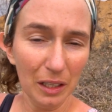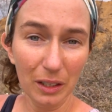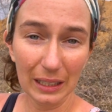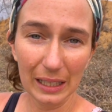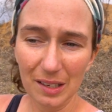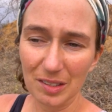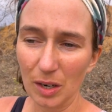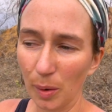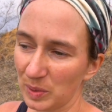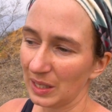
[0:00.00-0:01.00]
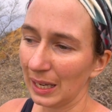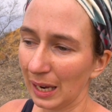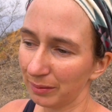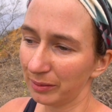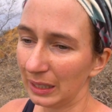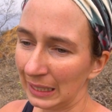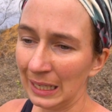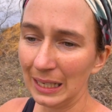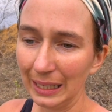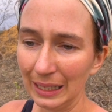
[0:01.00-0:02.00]
Luckily, he stops like every
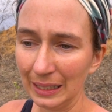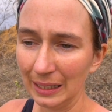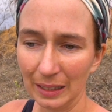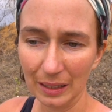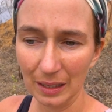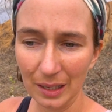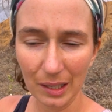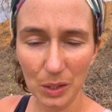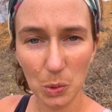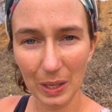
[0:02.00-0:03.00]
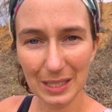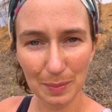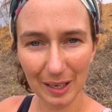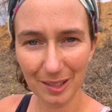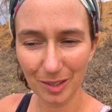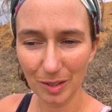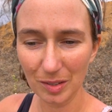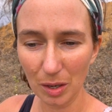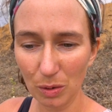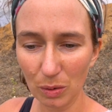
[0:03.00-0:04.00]
20 minutes or
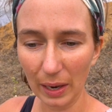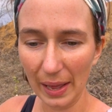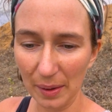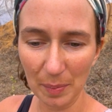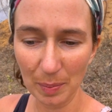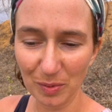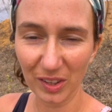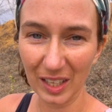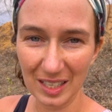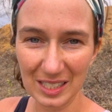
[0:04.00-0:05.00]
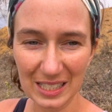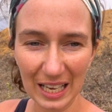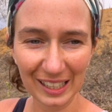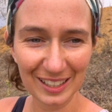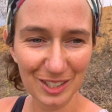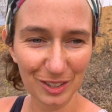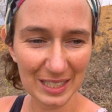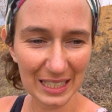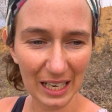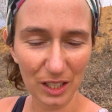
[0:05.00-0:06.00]
so, like maybe for 30 seconds
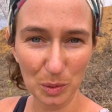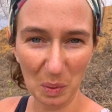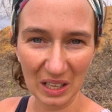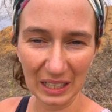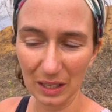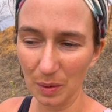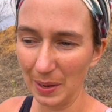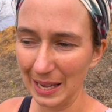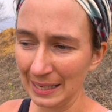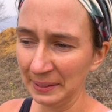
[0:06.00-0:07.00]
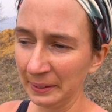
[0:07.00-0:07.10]
just to catch your breath a little bit.